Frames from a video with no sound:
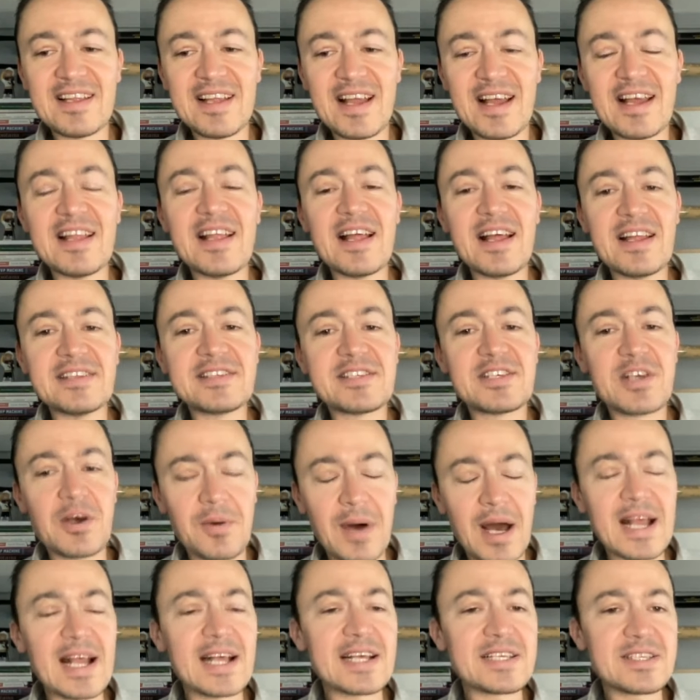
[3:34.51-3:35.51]
And
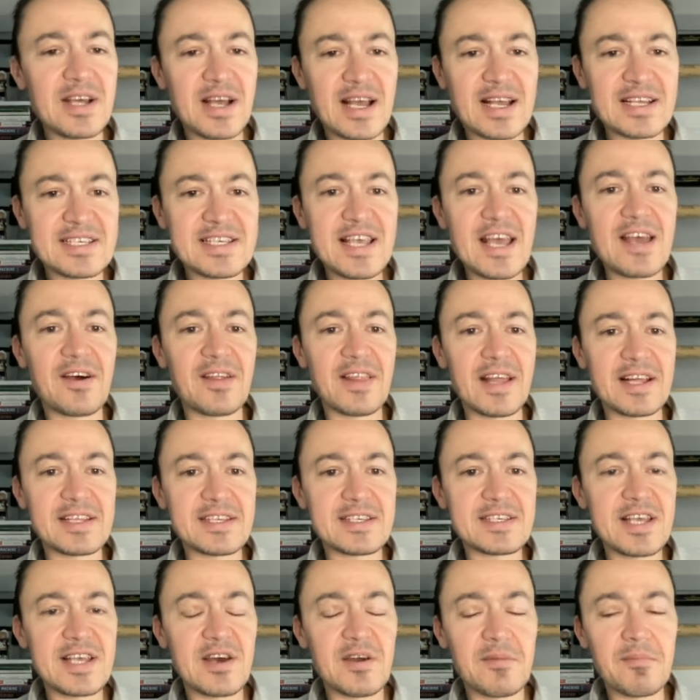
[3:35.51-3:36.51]
so I guess I say all that
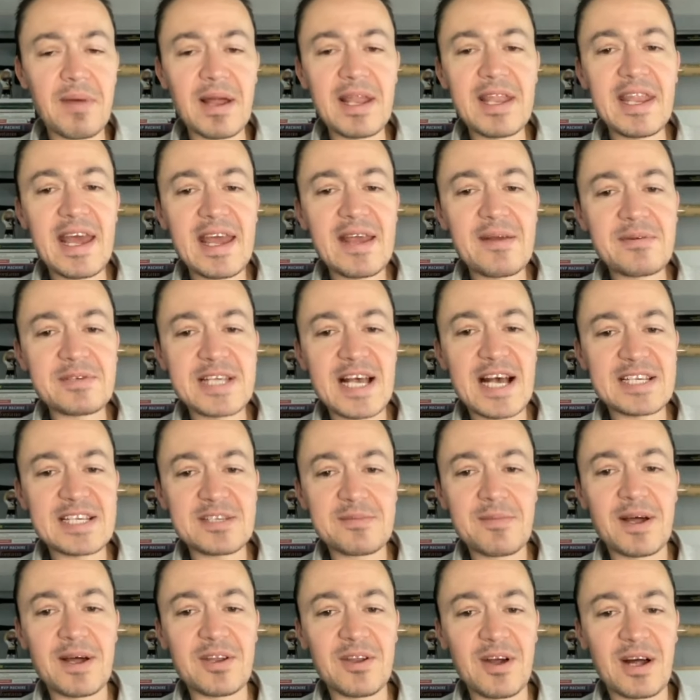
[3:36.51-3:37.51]
to say on Monday, he was asked
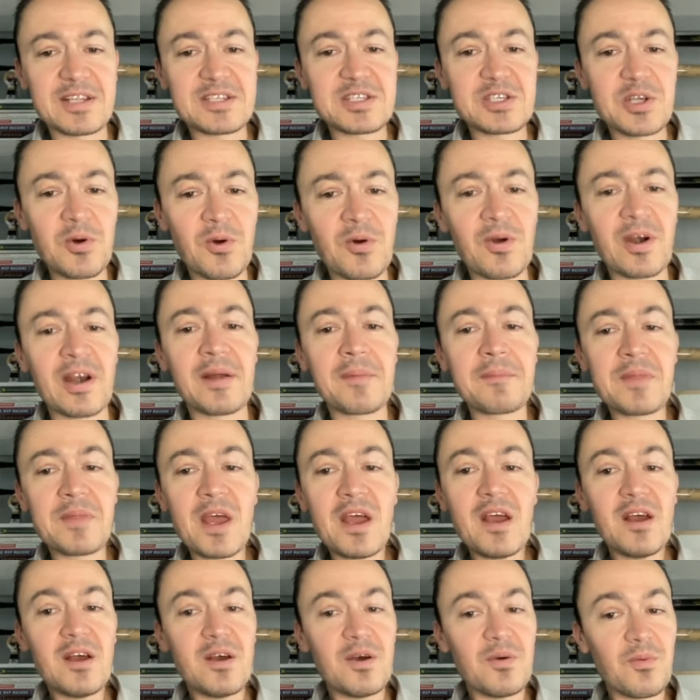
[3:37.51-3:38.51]
about not scoring.
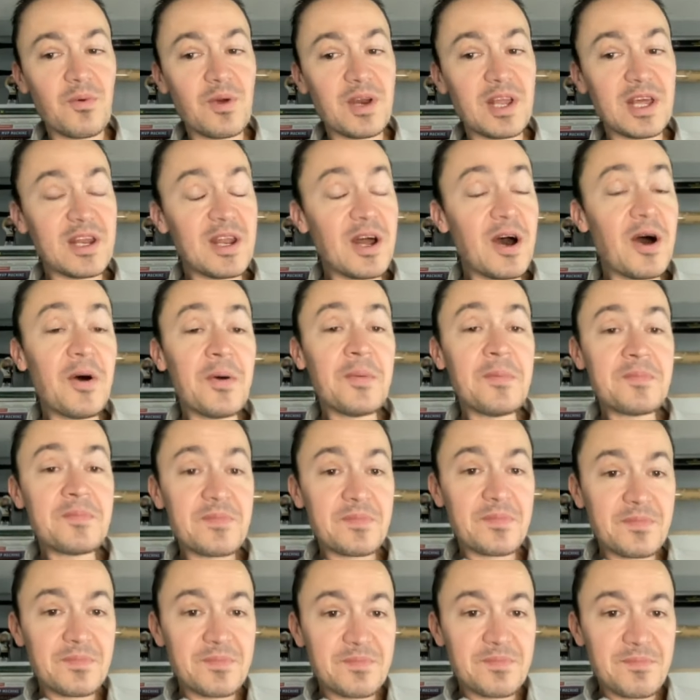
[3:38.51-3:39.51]
What do you know?
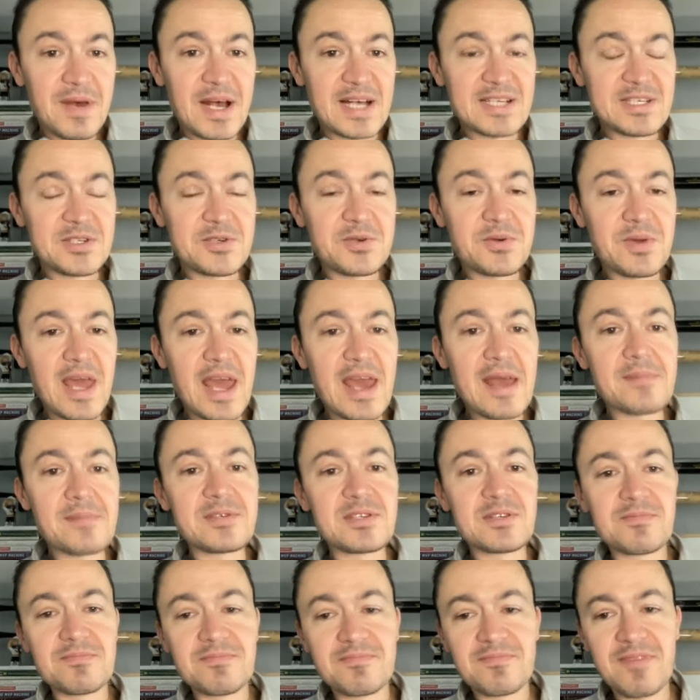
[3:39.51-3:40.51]
Past 2
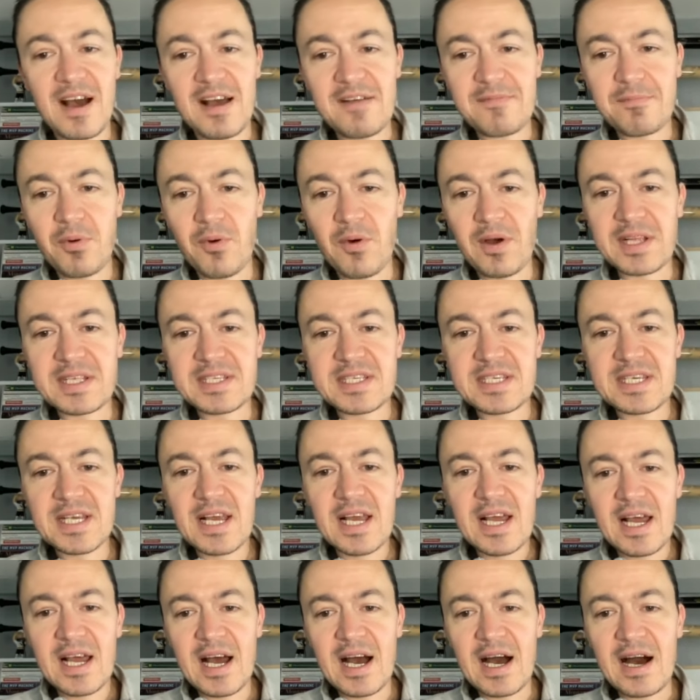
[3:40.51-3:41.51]
games, 5 points.
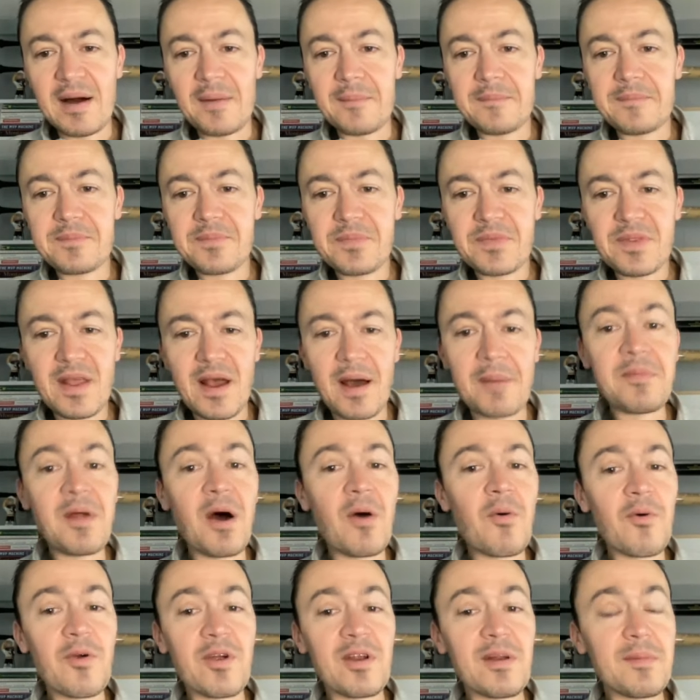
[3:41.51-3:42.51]
I'm
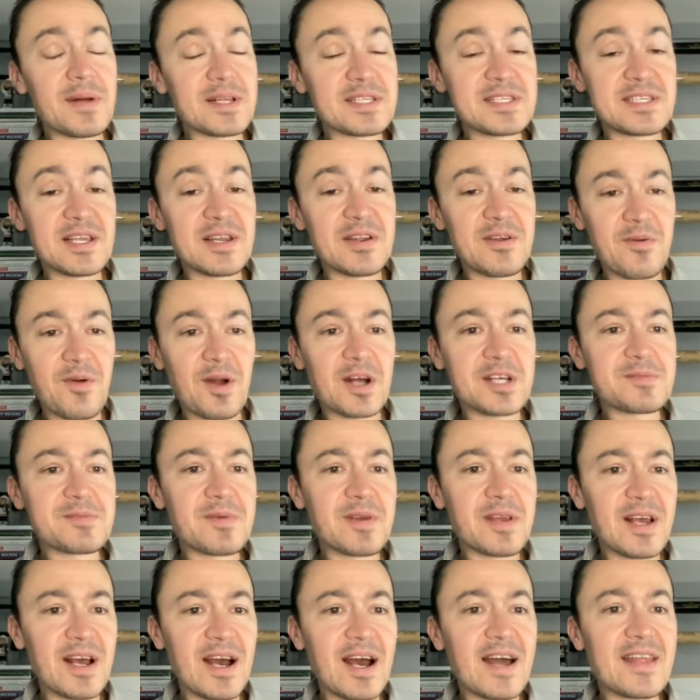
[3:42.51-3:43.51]
not worried about Sidney
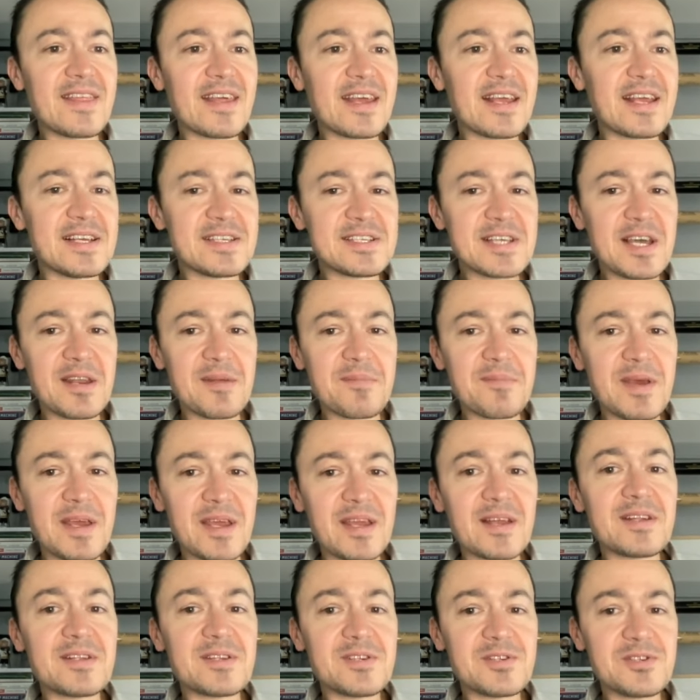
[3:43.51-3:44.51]
Crosby. I think he's going to
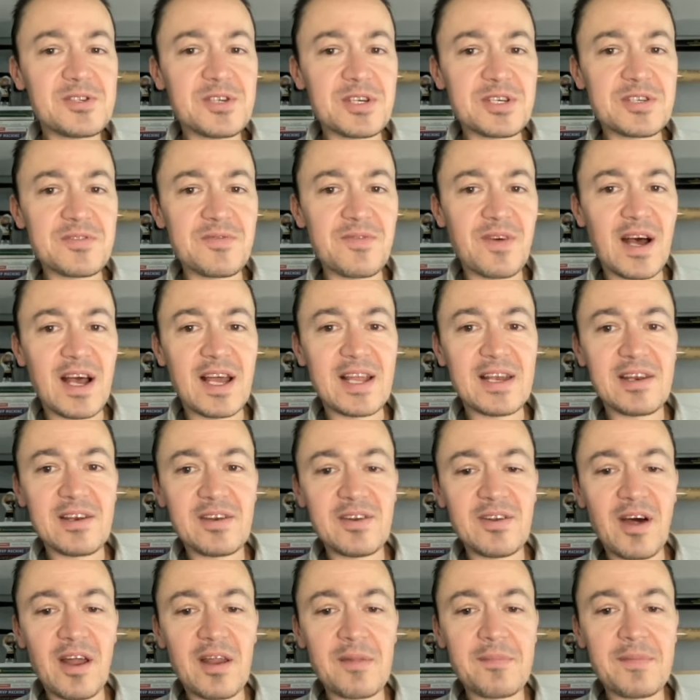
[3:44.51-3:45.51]
be just fine.
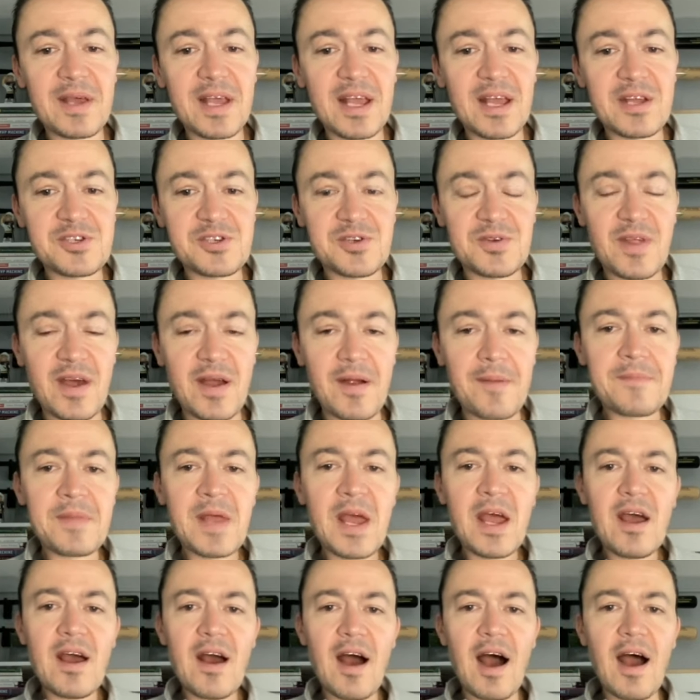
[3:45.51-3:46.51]
Not a big issue there.
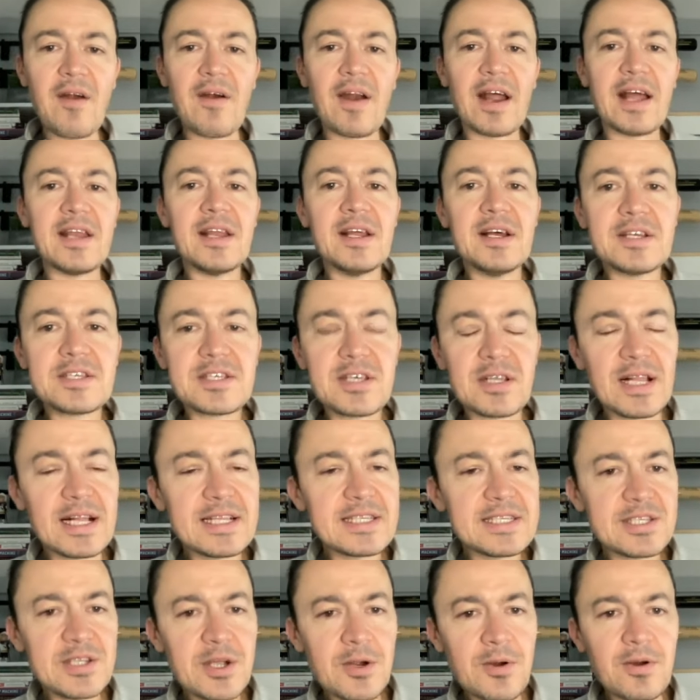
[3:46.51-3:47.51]
All right. So
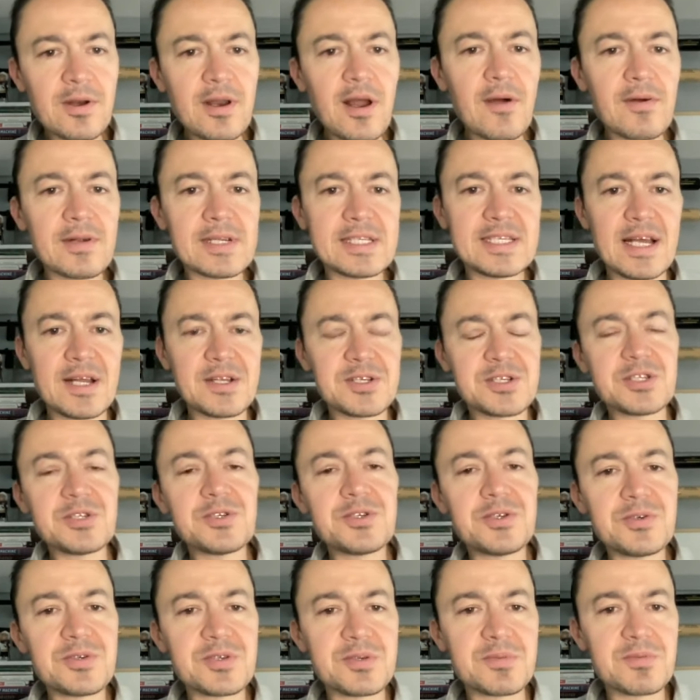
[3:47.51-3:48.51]
let's turn our attention
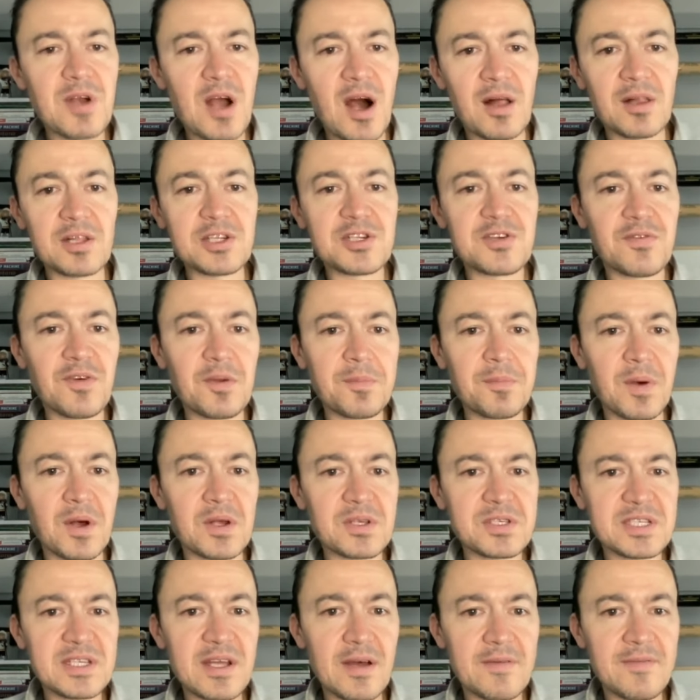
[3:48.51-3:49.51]
to some college football
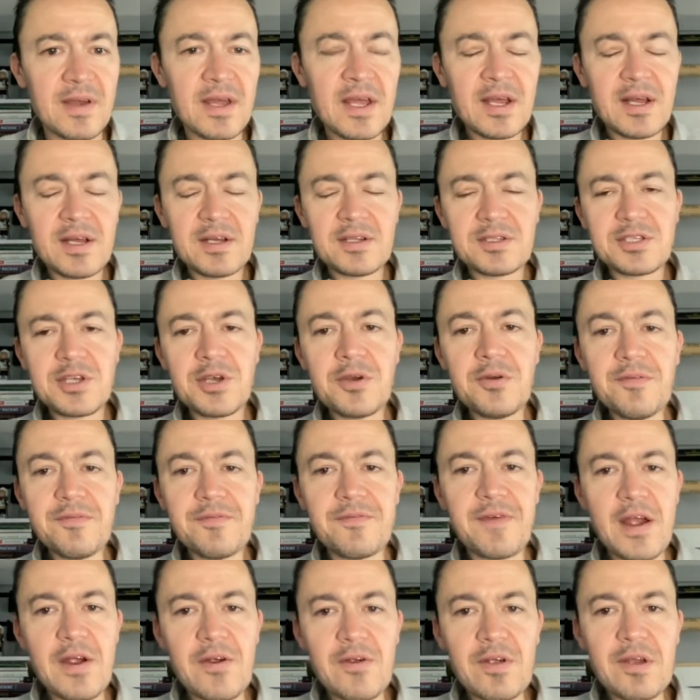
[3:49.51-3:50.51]
stuff. 2
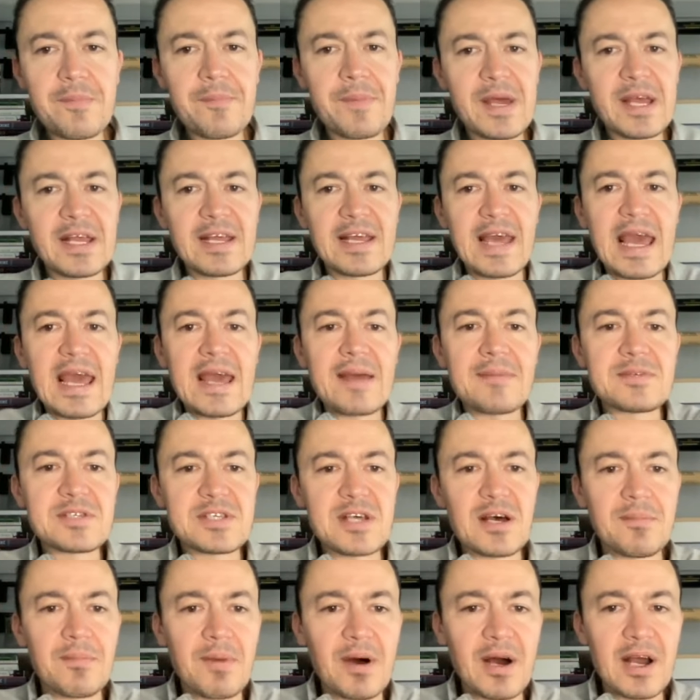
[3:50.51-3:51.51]
very big games
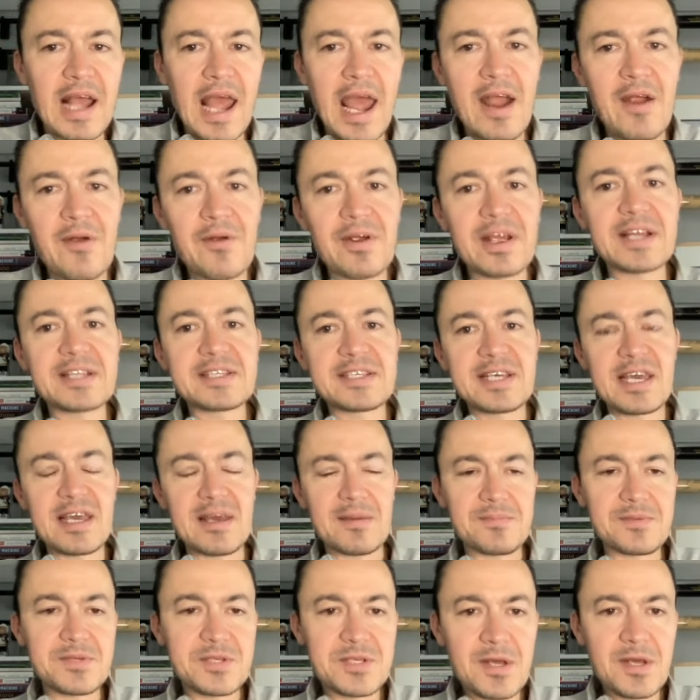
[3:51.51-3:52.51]
among area
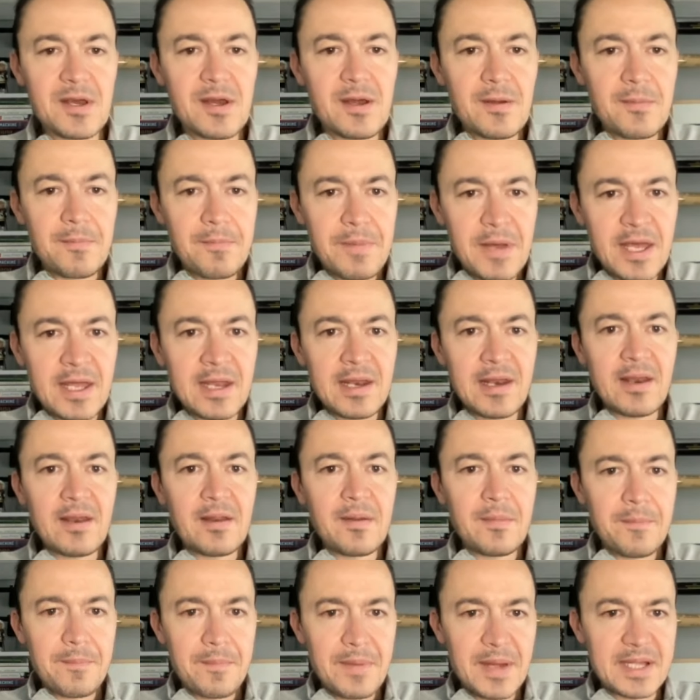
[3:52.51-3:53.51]
teams. Pitt,
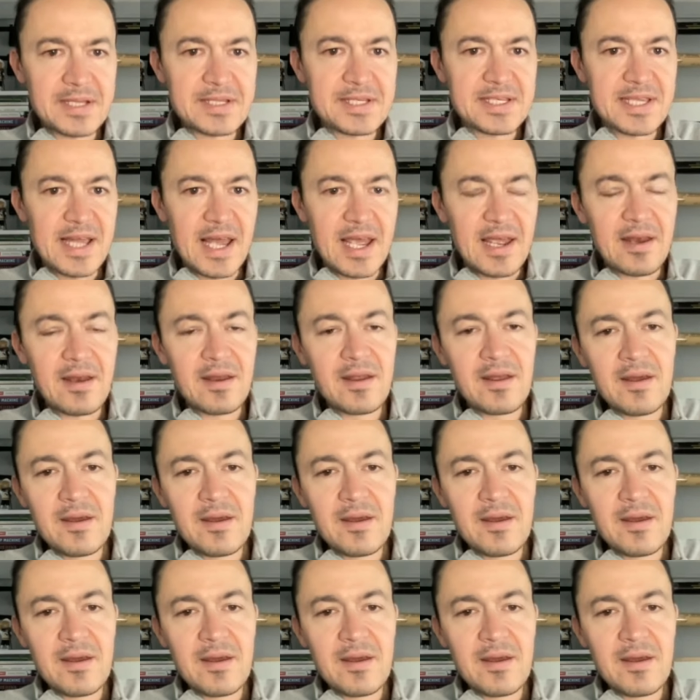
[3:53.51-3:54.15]
Penn State.